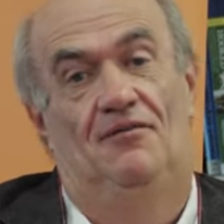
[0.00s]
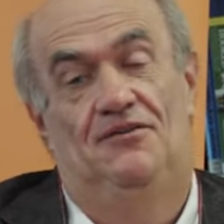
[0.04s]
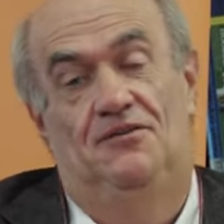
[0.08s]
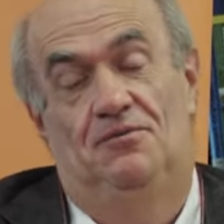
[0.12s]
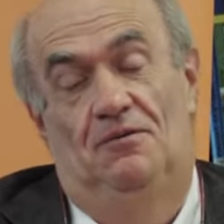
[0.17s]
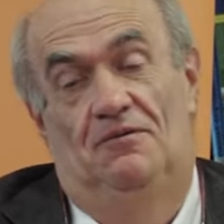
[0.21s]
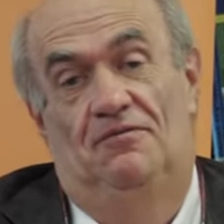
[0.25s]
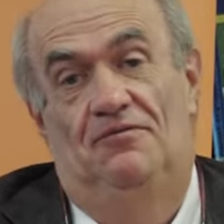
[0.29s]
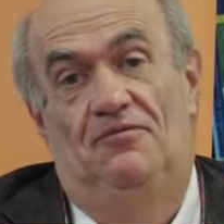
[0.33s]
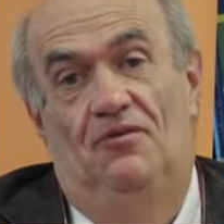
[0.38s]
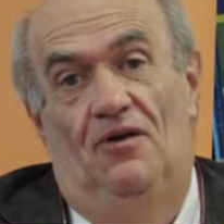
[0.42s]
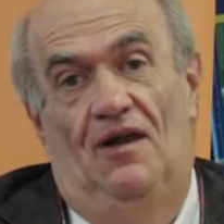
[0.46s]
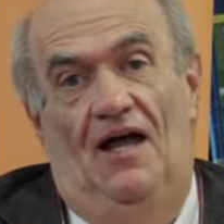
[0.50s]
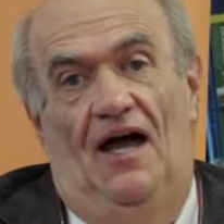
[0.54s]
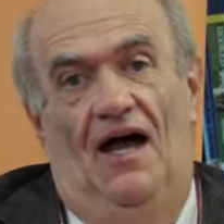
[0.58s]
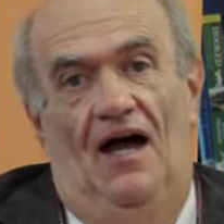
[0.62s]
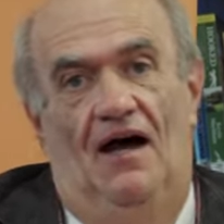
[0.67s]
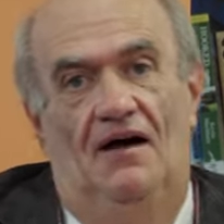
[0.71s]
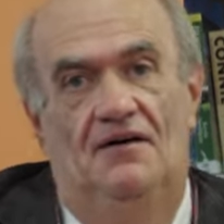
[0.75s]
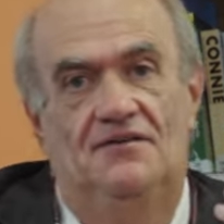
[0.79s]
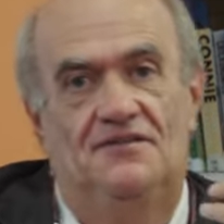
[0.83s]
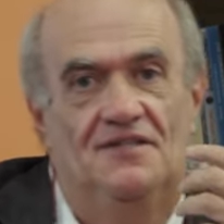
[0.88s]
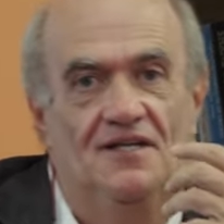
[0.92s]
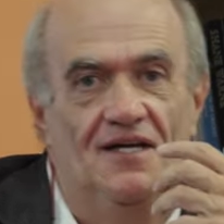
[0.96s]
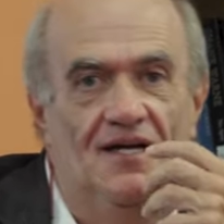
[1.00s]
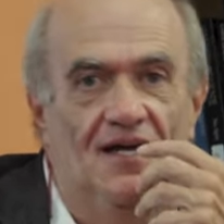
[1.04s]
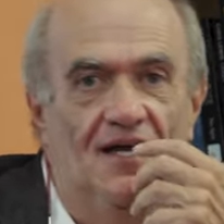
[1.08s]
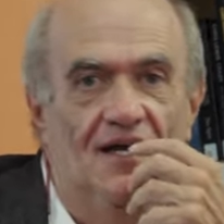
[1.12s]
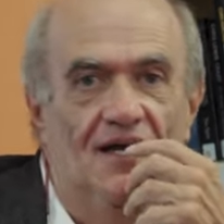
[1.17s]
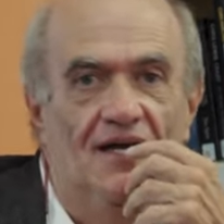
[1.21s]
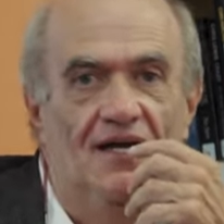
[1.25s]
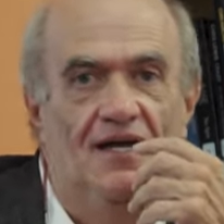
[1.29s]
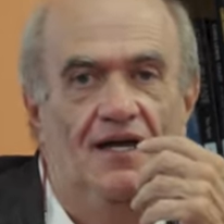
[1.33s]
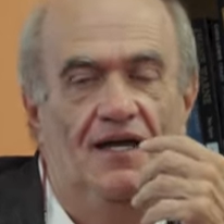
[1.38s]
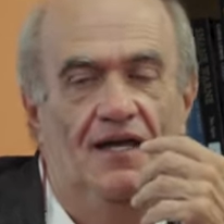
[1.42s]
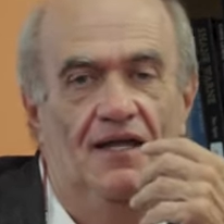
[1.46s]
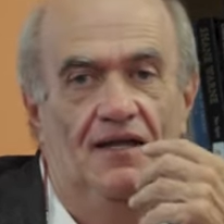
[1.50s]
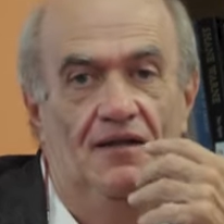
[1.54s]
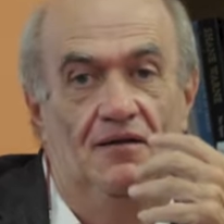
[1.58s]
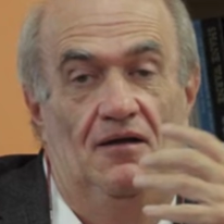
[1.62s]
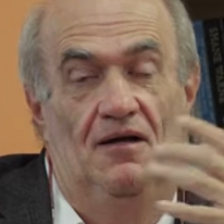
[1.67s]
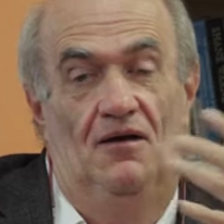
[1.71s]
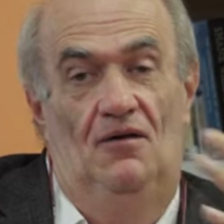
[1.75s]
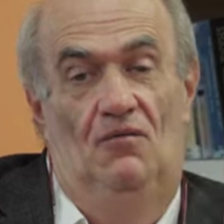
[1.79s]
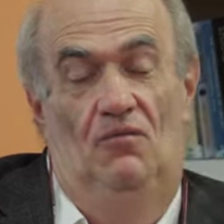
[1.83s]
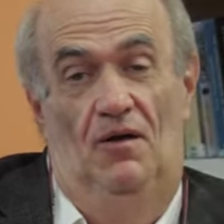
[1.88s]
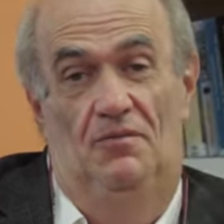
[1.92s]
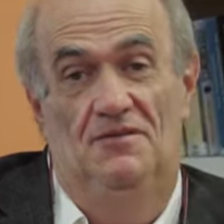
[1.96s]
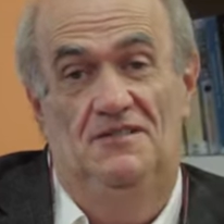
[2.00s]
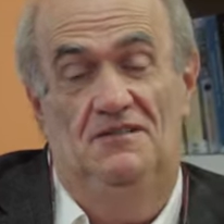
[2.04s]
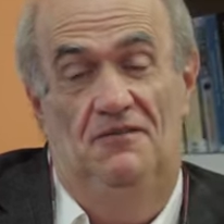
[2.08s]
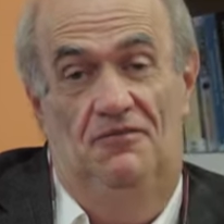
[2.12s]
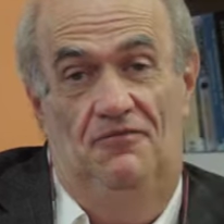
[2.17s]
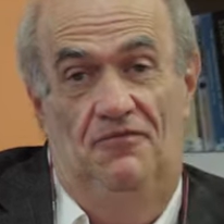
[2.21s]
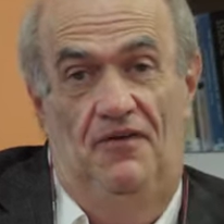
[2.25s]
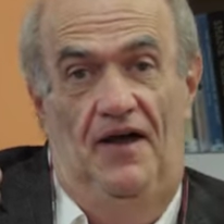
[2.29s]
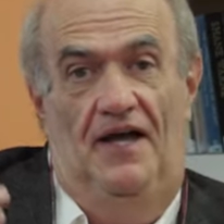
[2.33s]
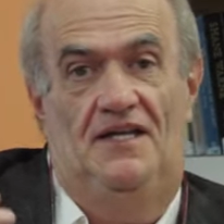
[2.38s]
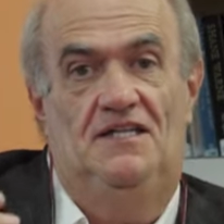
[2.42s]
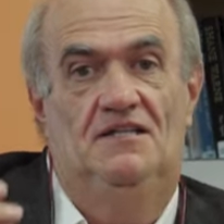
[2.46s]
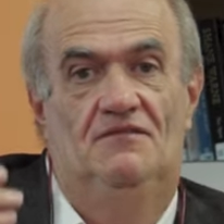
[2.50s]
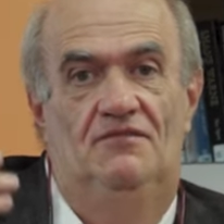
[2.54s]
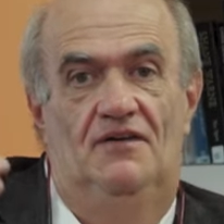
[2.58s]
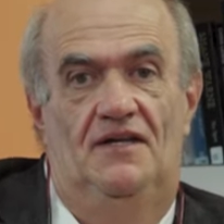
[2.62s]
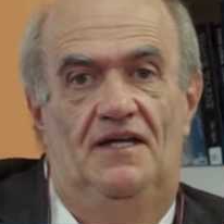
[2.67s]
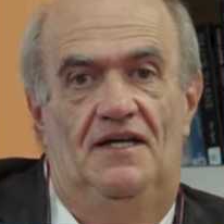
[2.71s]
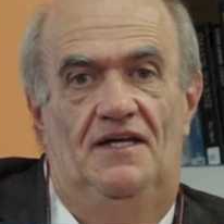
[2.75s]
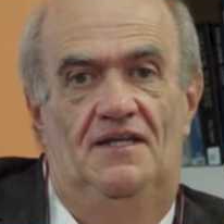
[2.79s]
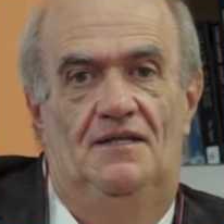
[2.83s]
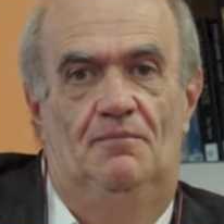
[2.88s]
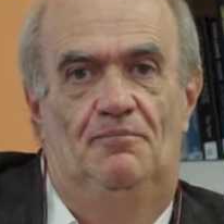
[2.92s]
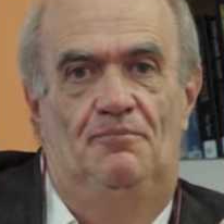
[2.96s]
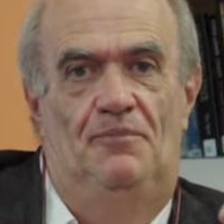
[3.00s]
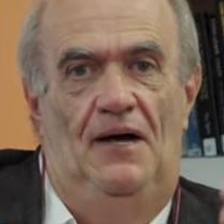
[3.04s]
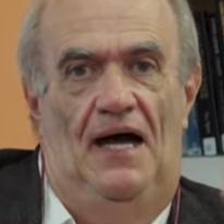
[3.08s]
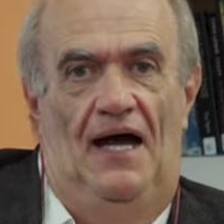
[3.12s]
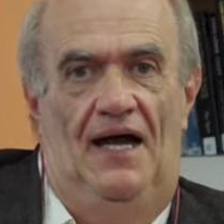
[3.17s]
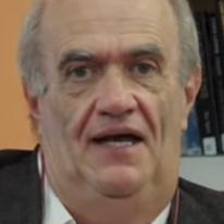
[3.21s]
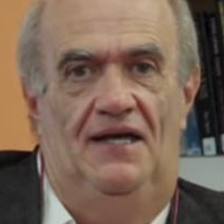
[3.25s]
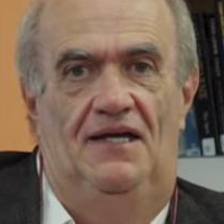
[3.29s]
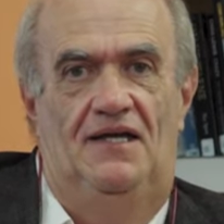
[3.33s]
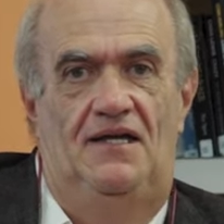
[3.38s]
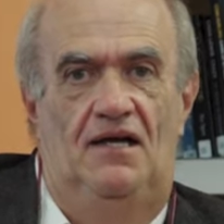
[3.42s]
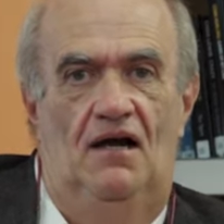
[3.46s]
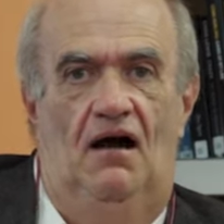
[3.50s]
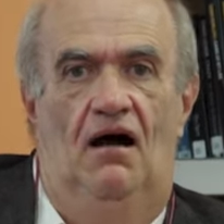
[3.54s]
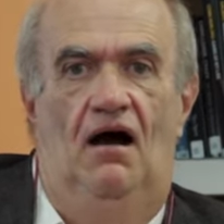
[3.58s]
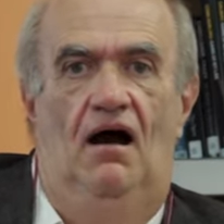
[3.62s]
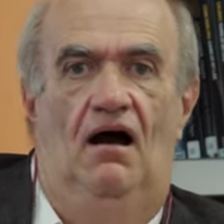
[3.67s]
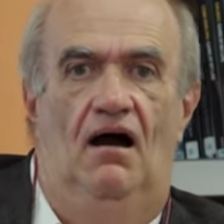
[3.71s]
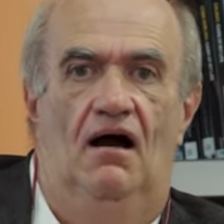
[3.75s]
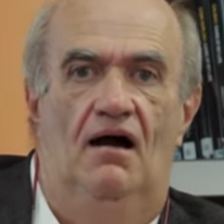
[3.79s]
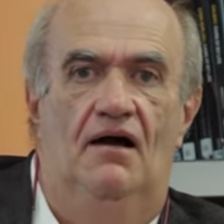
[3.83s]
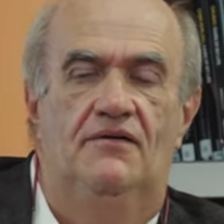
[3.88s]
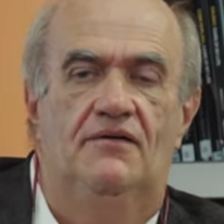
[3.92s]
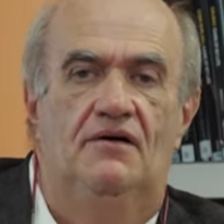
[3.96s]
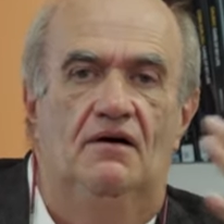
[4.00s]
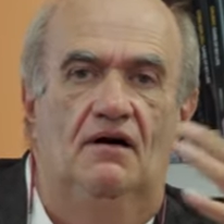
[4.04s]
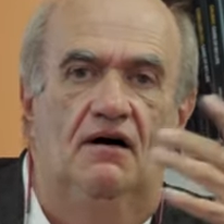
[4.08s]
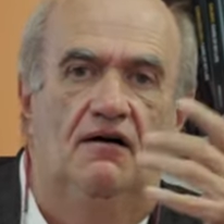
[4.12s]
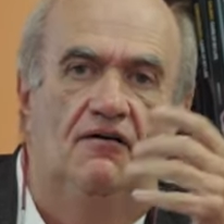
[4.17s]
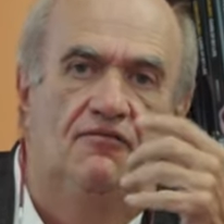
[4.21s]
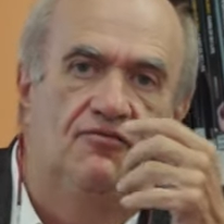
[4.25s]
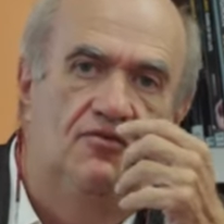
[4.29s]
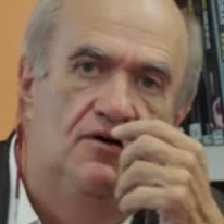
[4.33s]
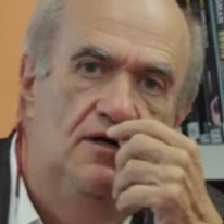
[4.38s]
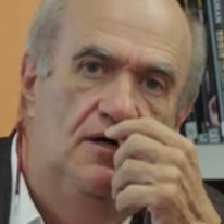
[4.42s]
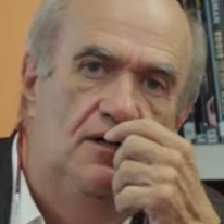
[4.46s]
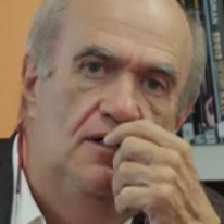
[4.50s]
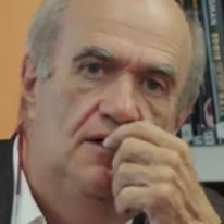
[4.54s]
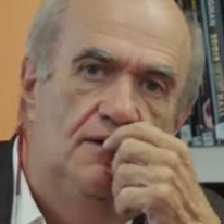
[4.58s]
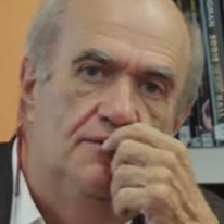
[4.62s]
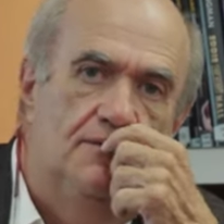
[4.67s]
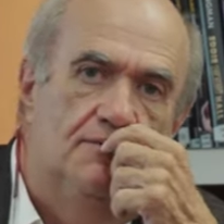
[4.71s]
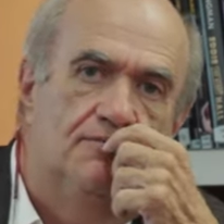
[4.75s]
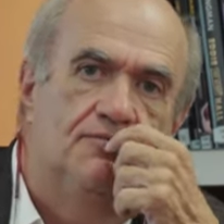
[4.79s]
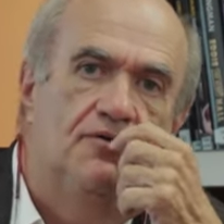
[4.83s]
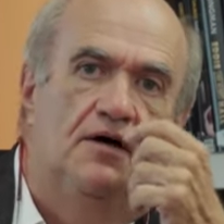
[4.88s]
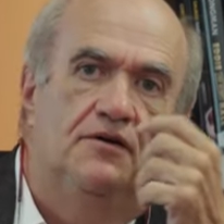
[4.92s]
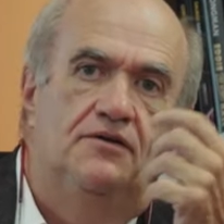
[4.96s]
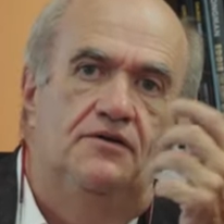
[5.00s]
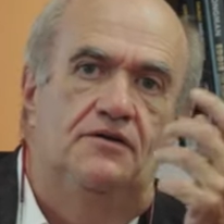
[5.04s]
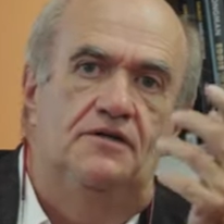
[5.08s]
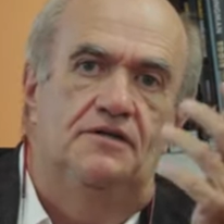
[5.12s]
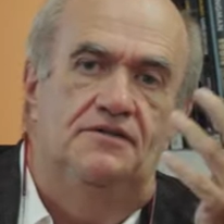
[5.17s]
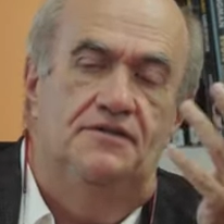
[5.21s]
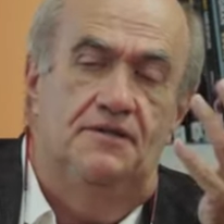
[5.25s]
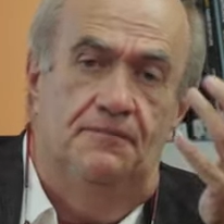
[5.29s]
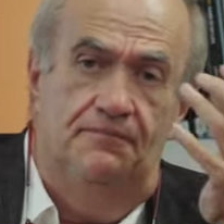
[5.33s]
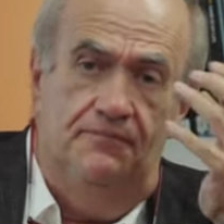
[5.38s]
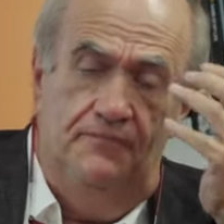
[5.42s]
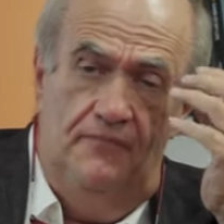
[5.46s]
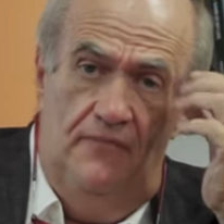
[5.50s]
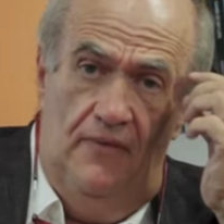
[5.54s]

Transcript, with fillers: to a full house in what was effectively the backyard of the Funges,